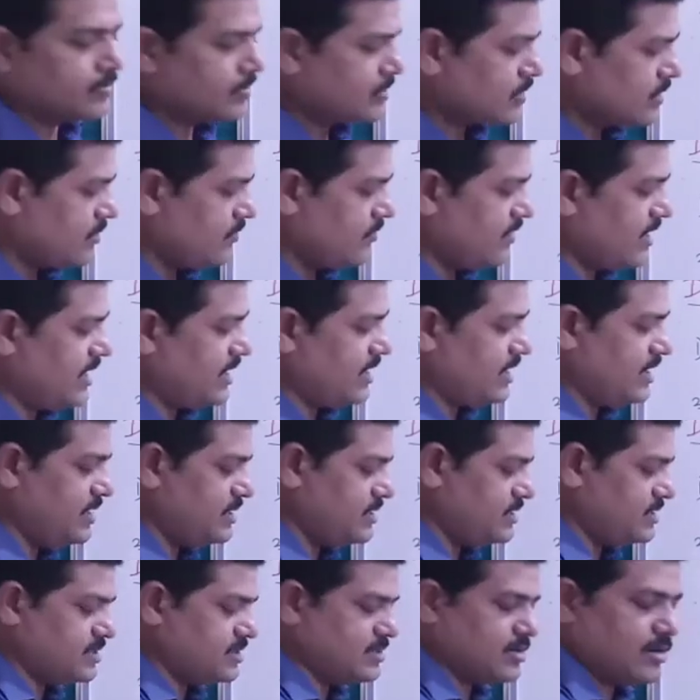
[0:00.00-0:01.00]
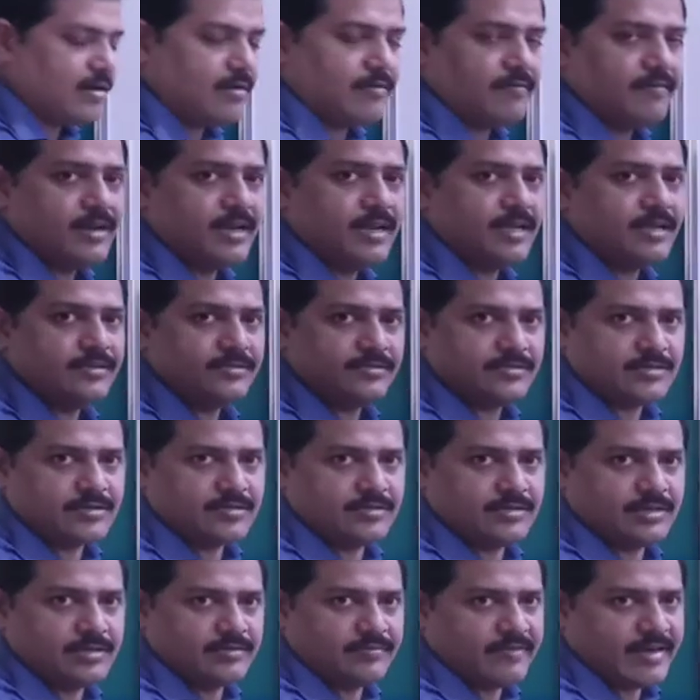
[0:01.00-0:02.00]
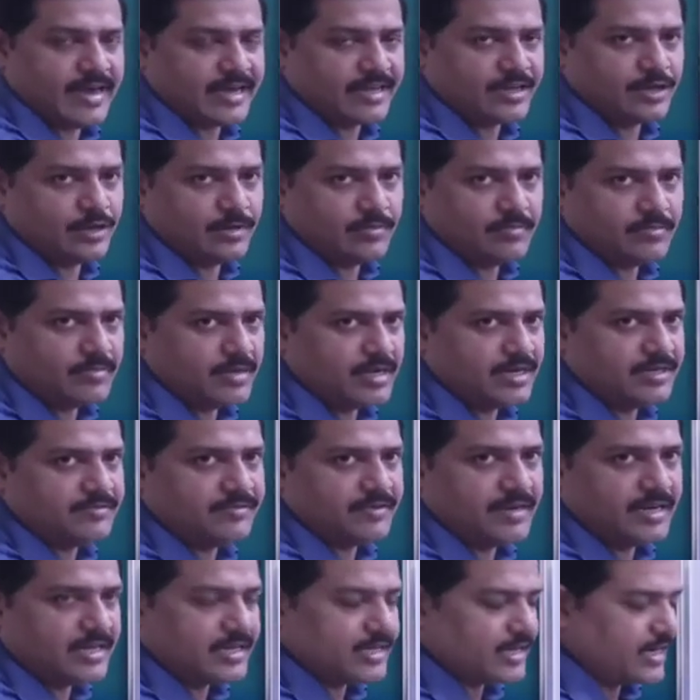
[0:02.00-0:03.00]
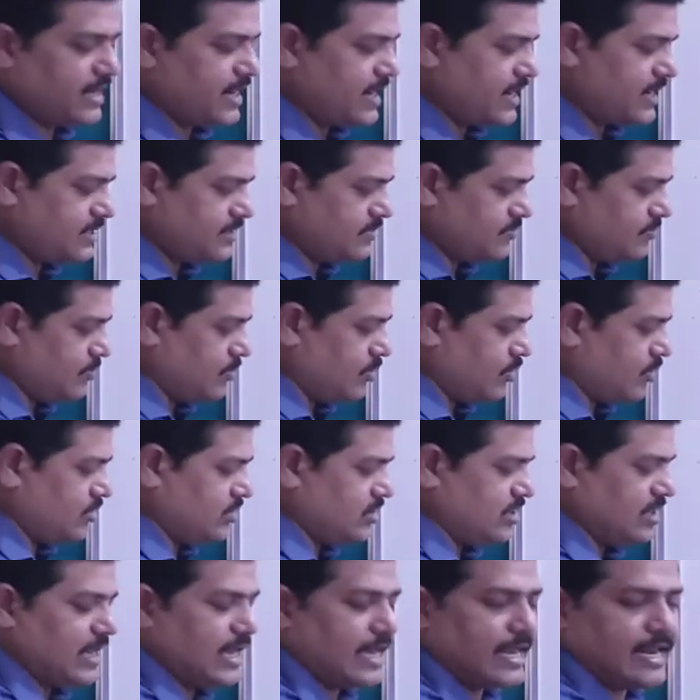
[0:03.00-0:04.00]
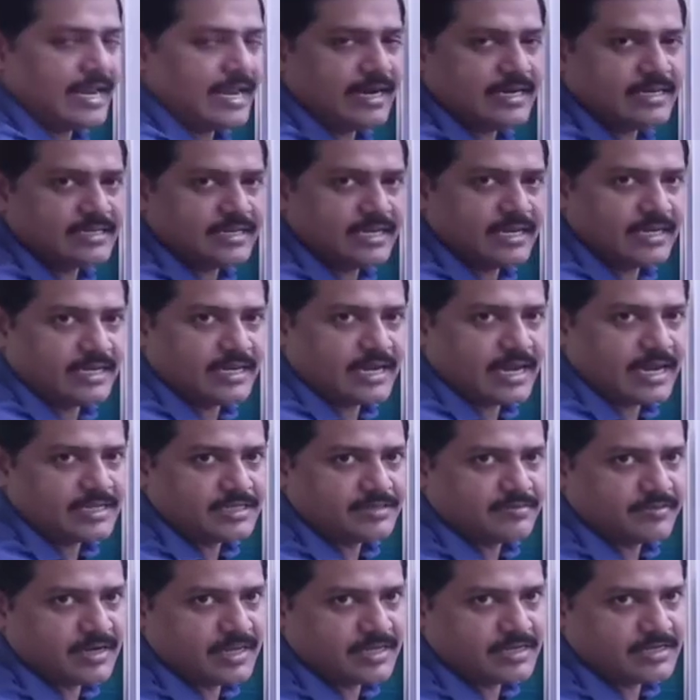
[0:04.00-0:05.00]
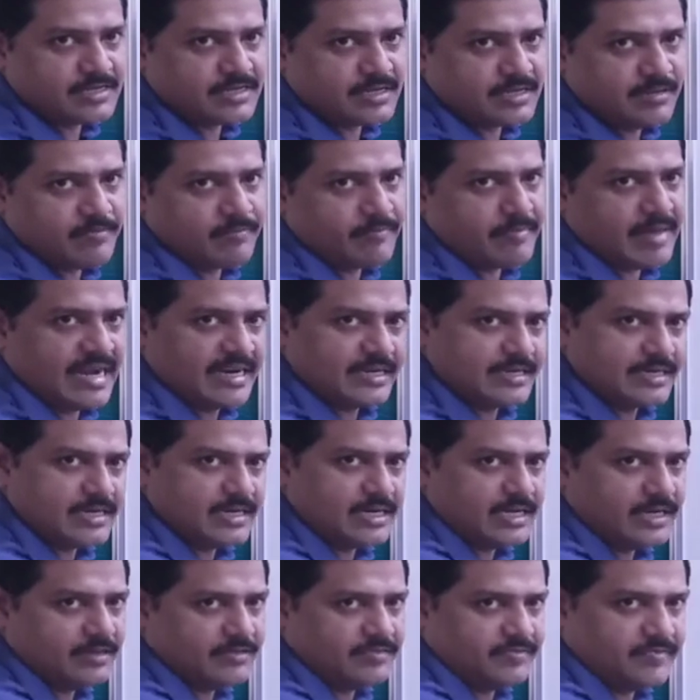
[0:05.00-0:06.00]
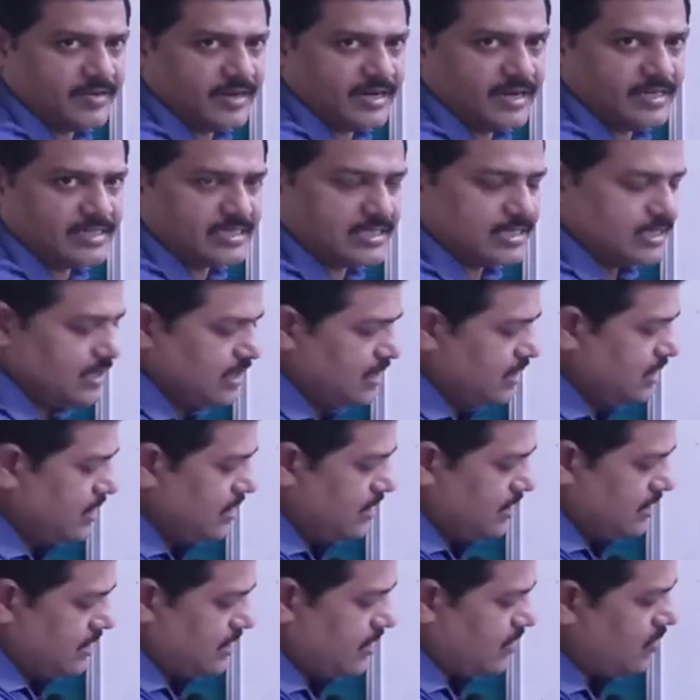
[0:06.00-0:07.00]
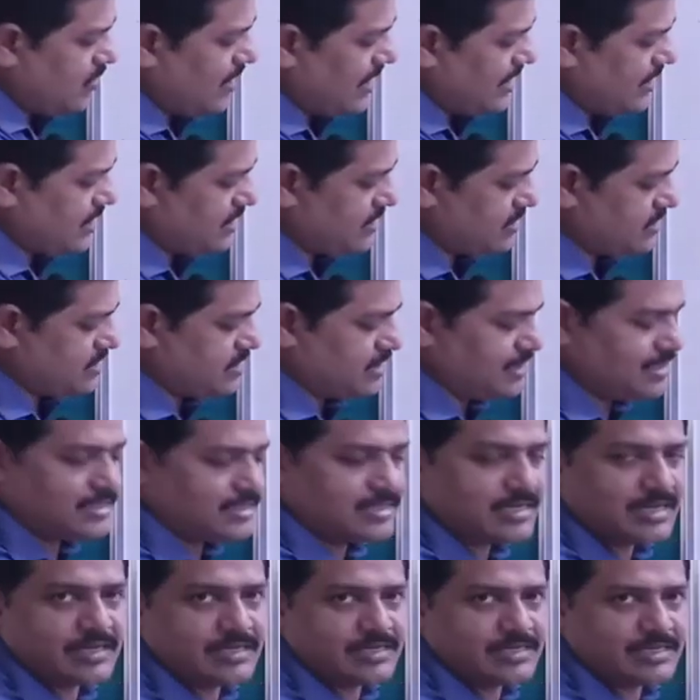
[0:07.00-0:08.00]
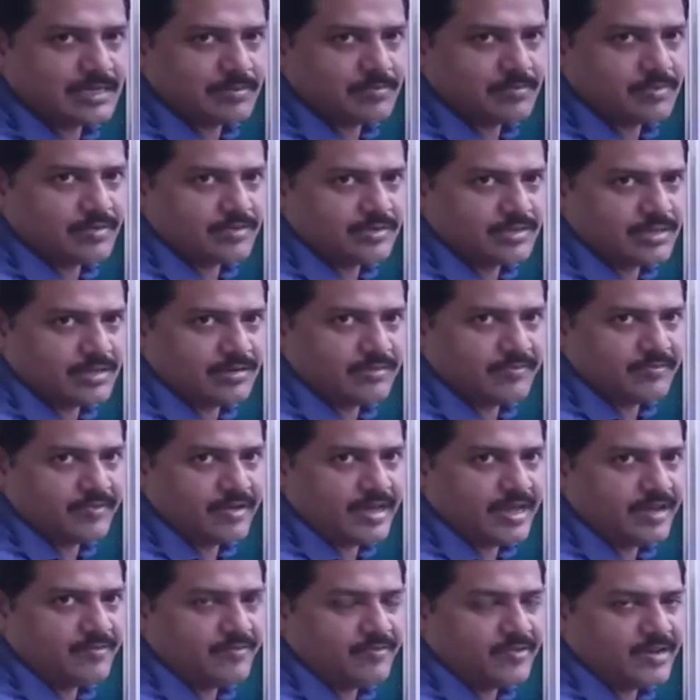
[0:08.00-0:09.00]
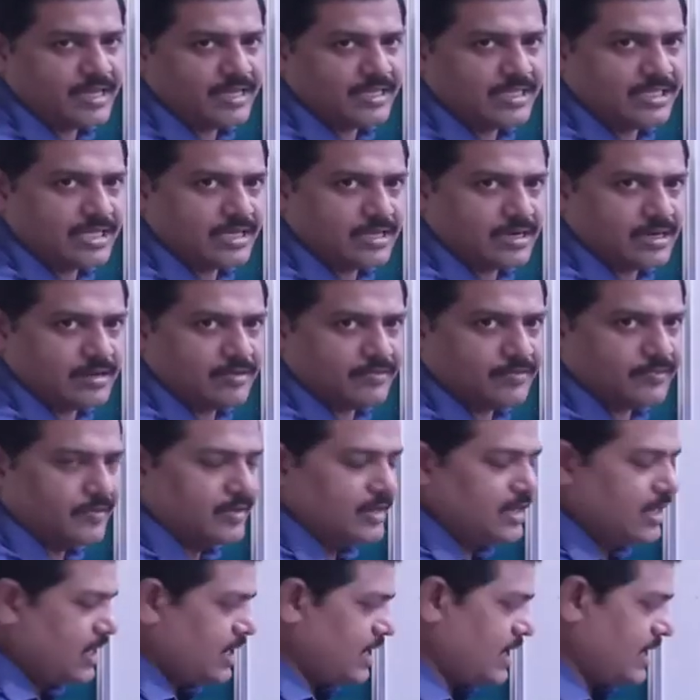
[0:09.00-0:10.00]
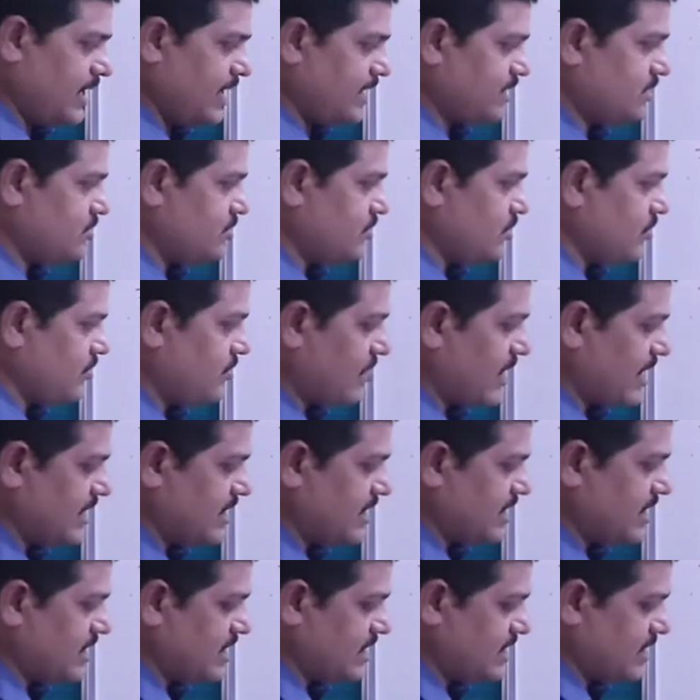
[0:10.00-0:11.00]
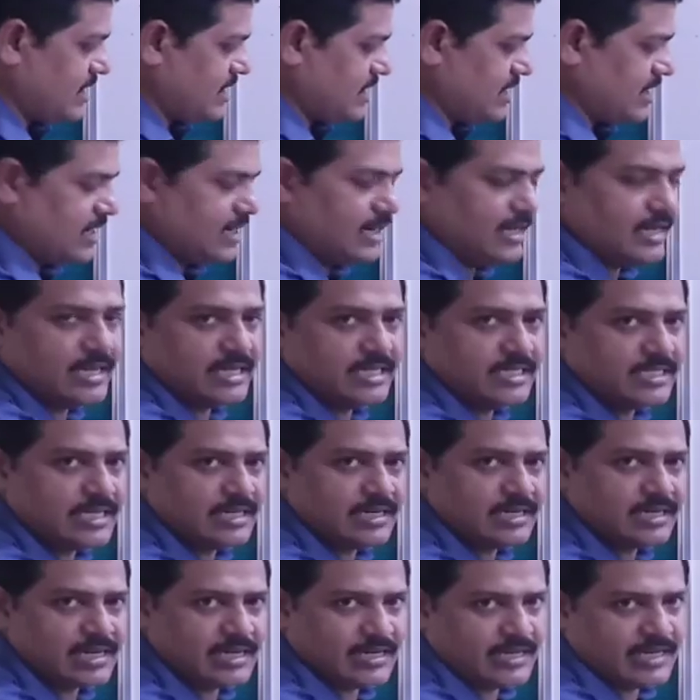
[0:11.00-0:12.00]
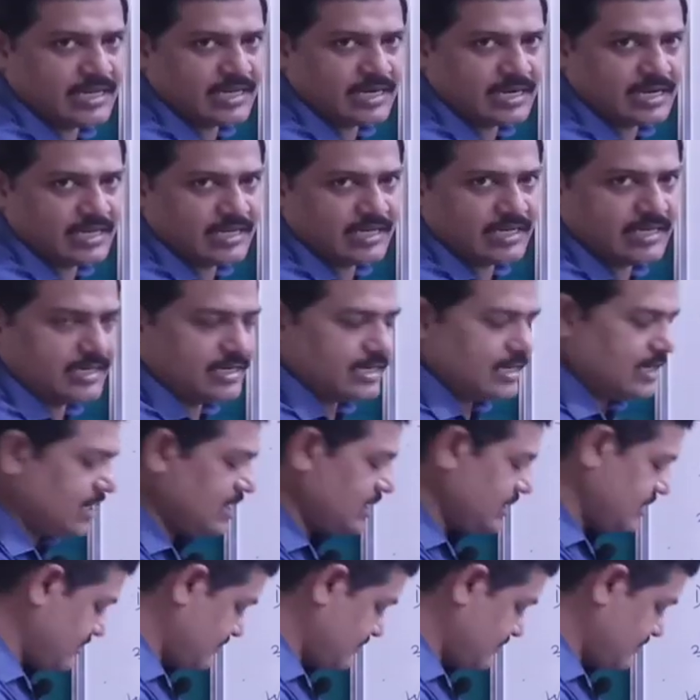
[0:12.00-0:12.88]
When it is traveling through the vacuum, it will create both electric as well as magnetic fields. Now let us discuss about the wave nature of electromagnetic radiation clearly, right.